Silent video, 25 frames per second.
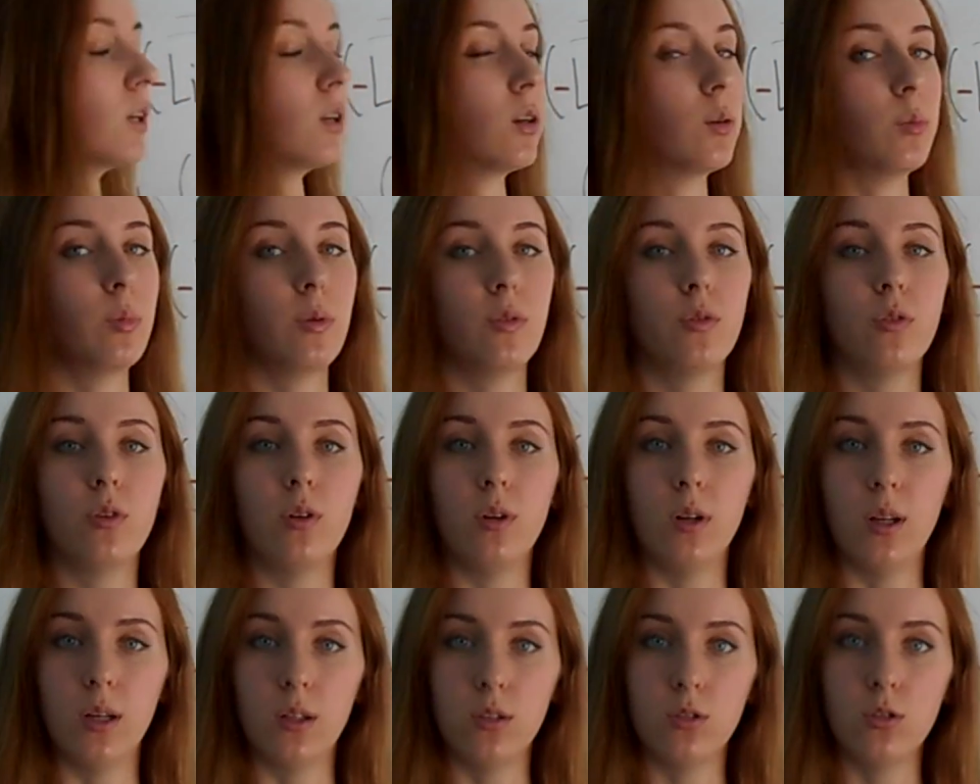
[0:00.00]
here before
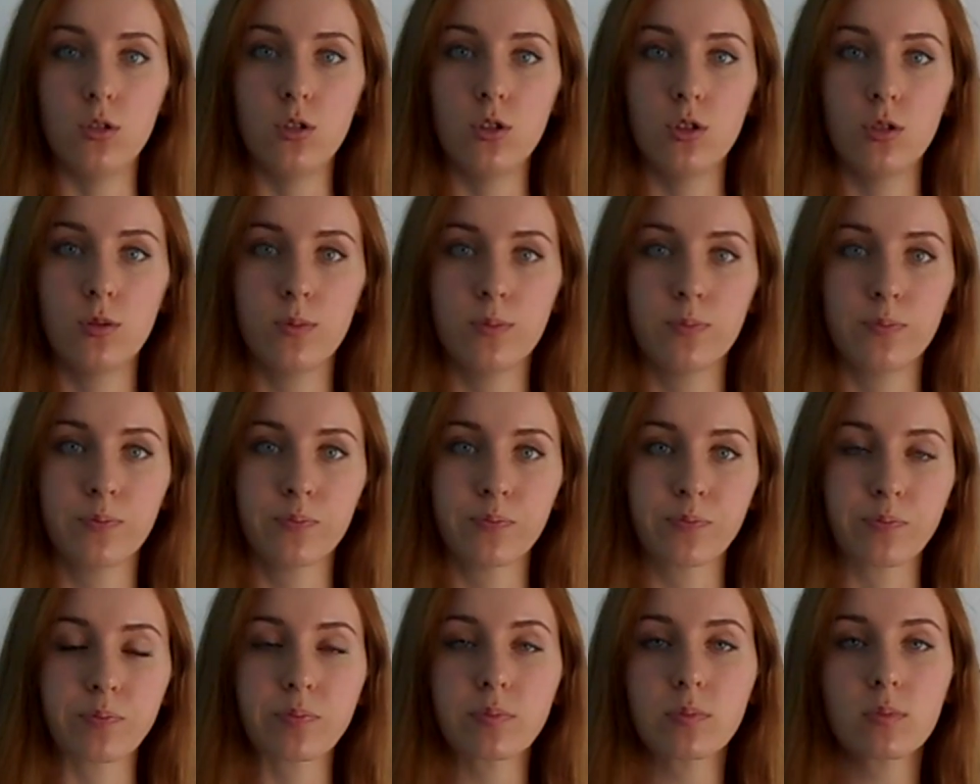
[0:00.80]
lunch.
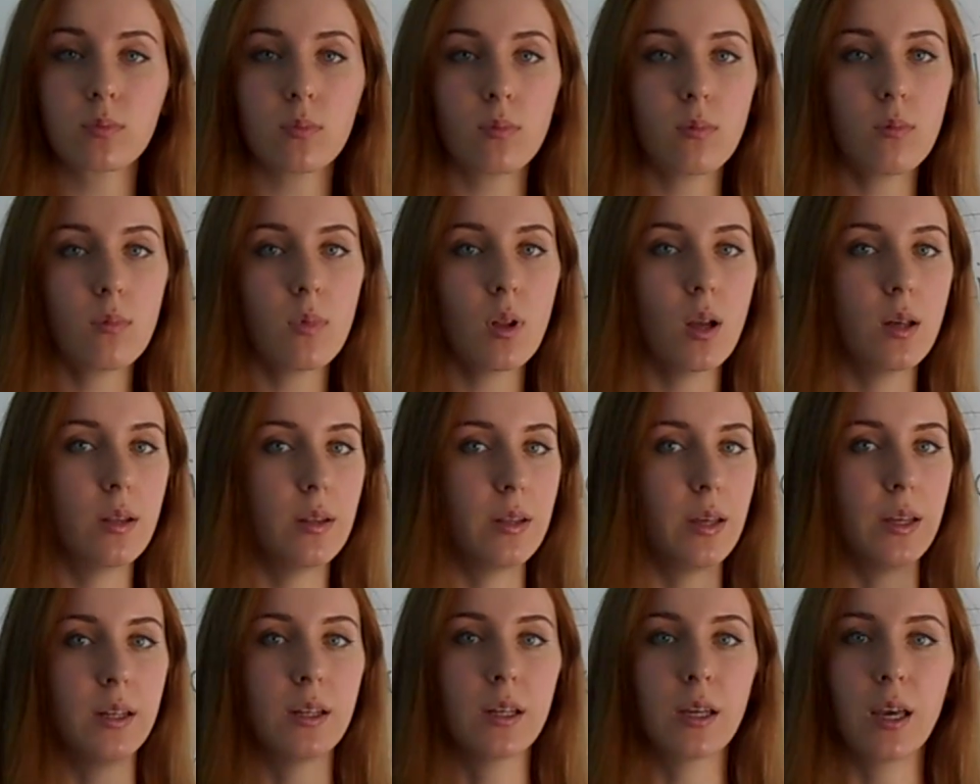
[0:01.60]

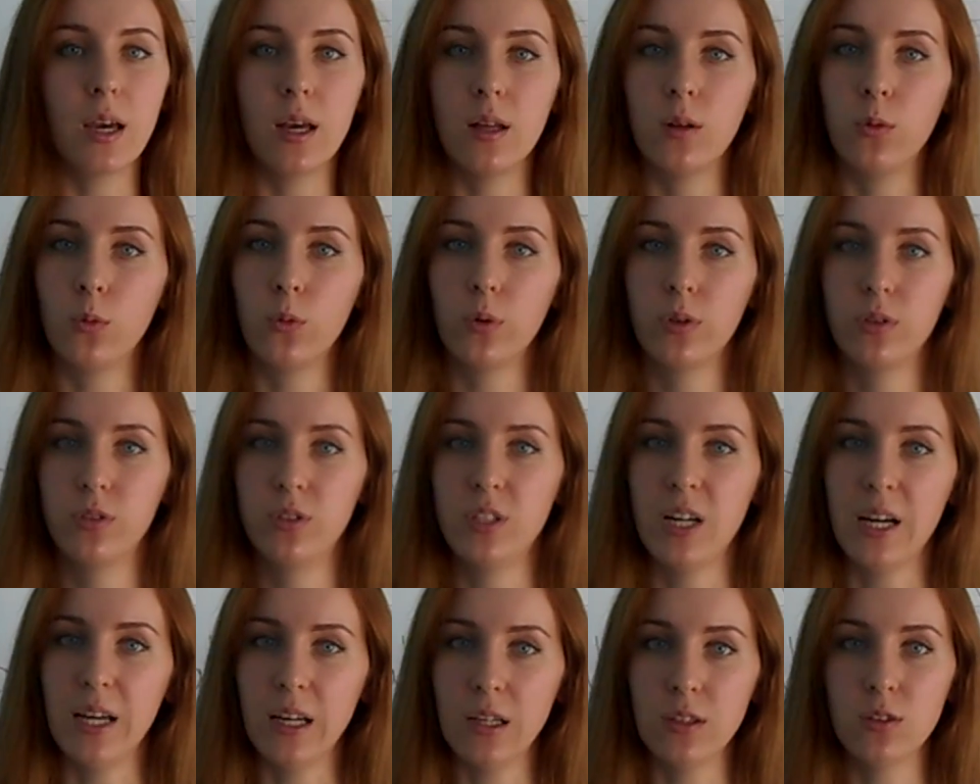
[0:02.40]
Then again with
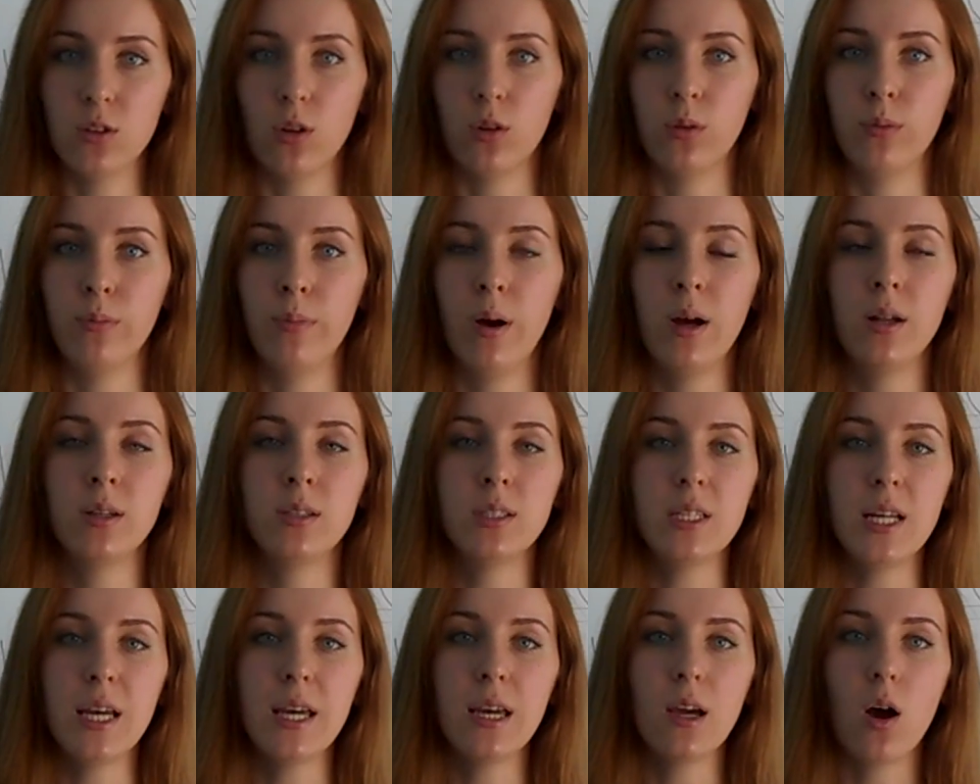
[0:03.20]
days, on
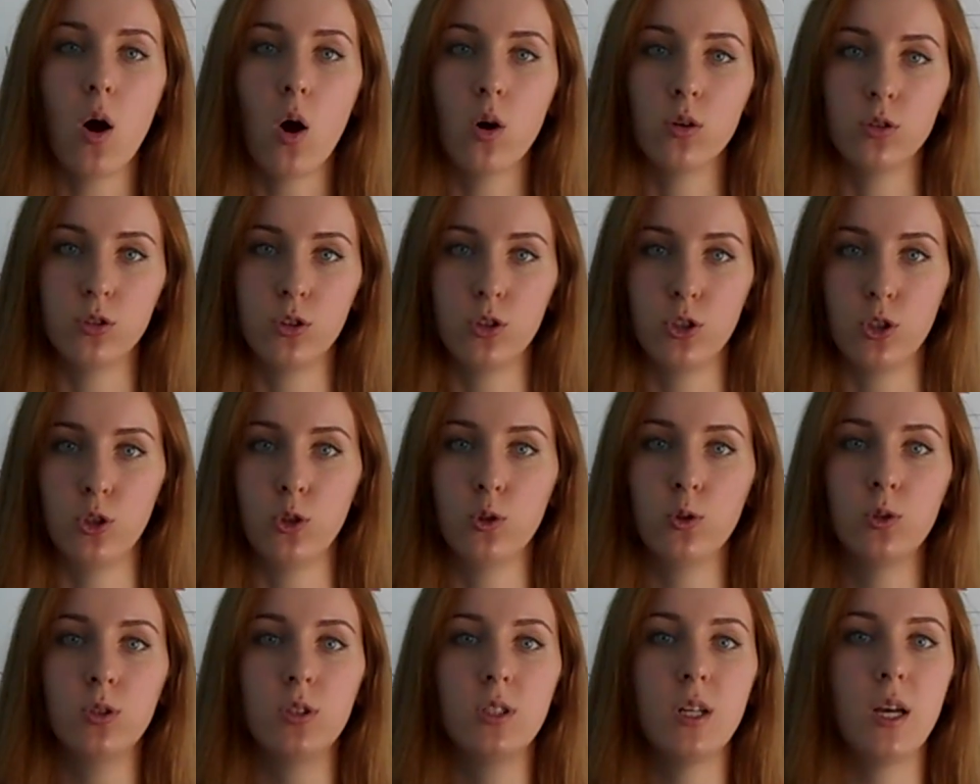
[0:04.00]
Monday, on
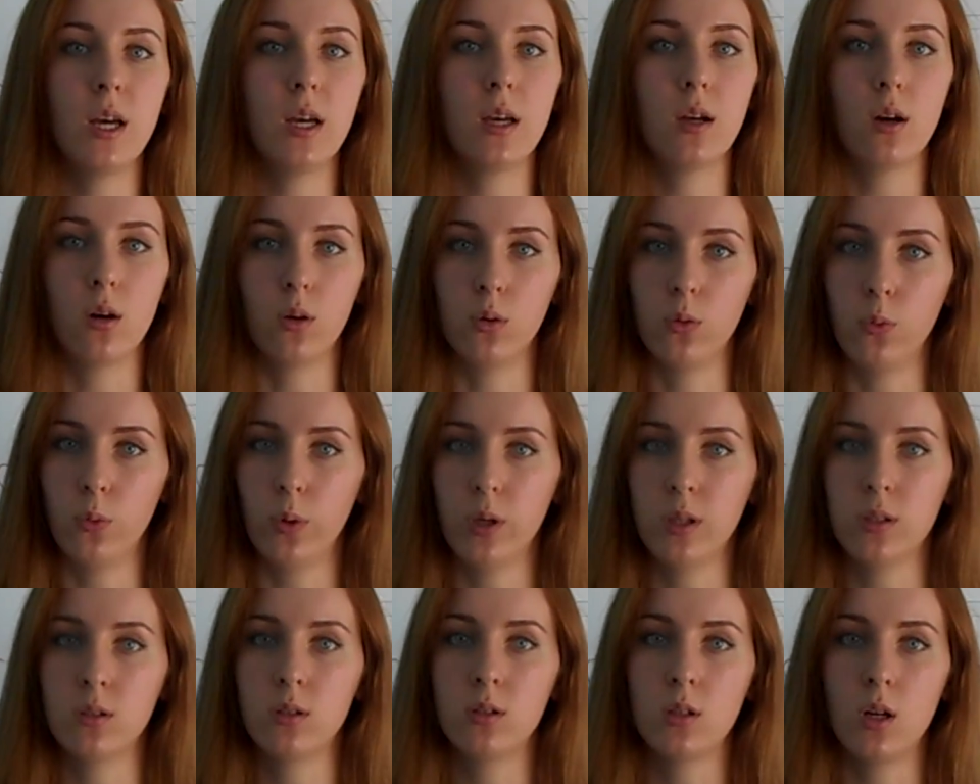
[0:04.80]
Tuesday, on
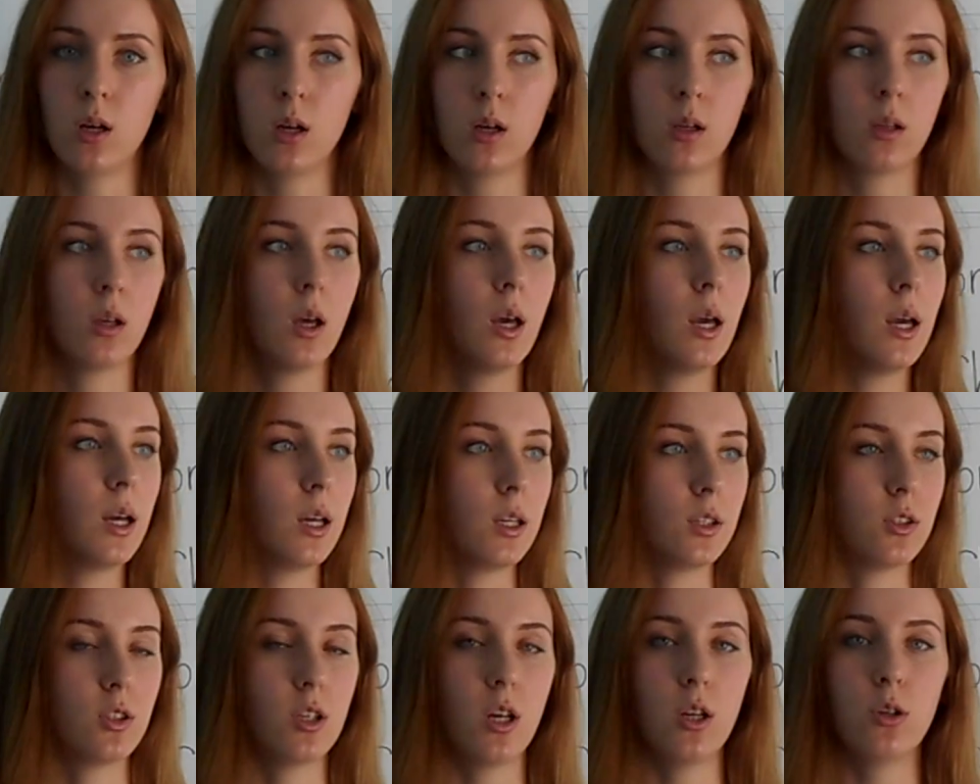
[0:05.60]
Wednesday,
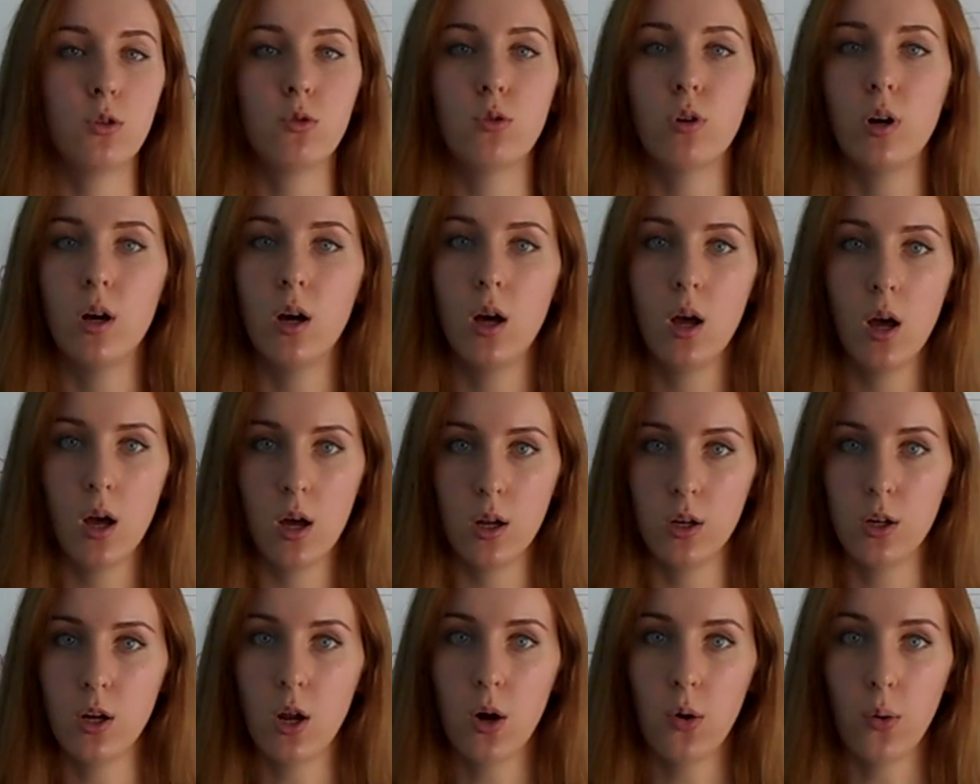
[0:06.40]
etc.
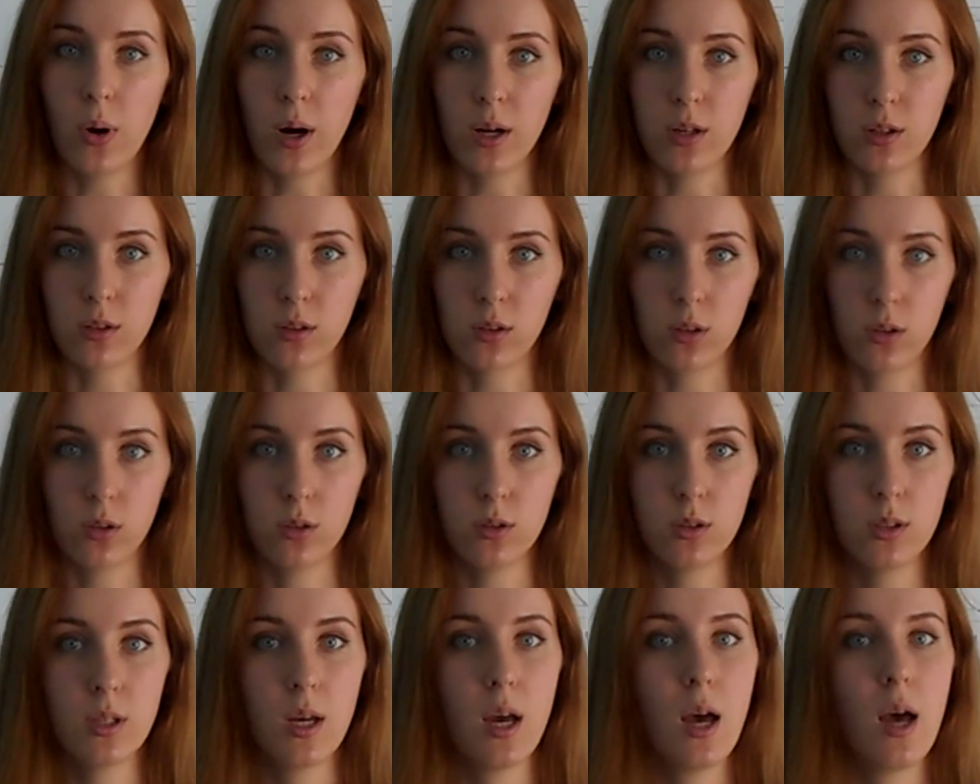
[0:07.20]
No
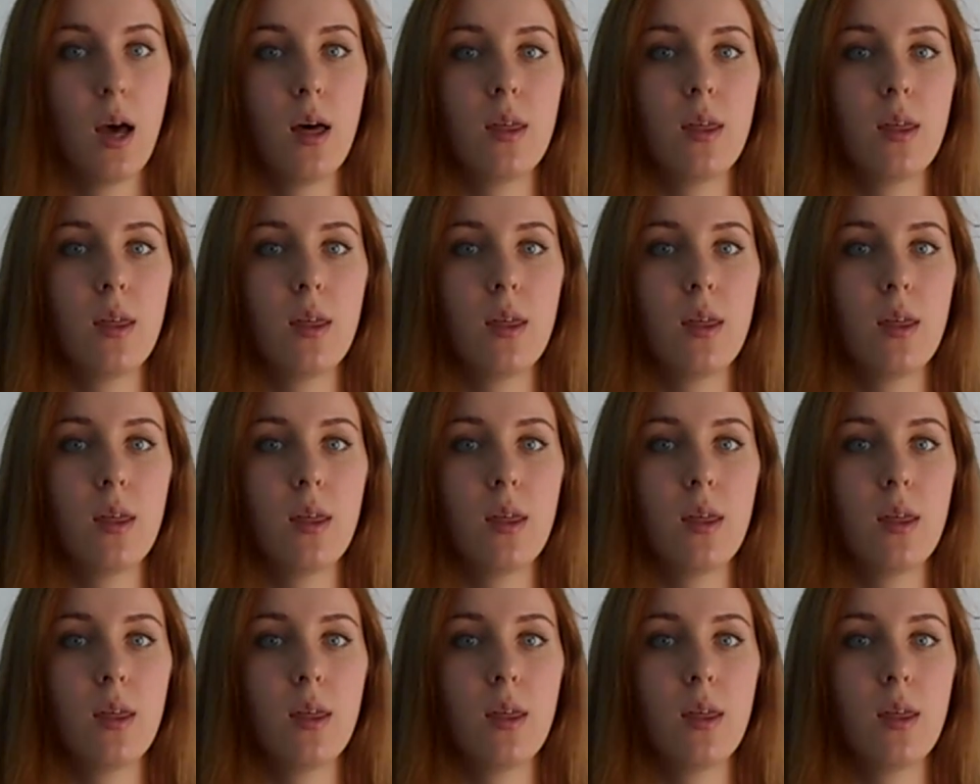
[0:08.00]
articles.